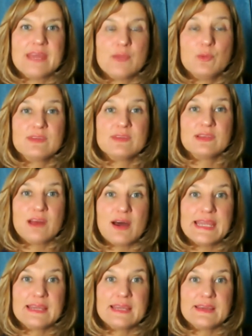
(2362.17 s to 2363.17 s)
they would
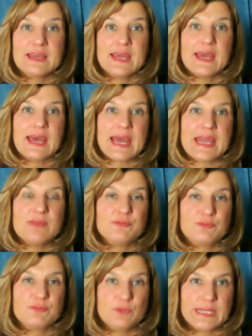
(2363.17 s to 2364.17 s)
like a
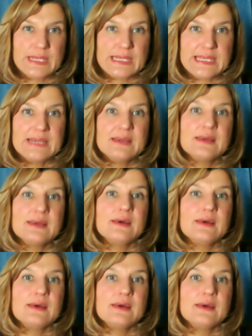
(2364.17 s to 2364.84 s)
free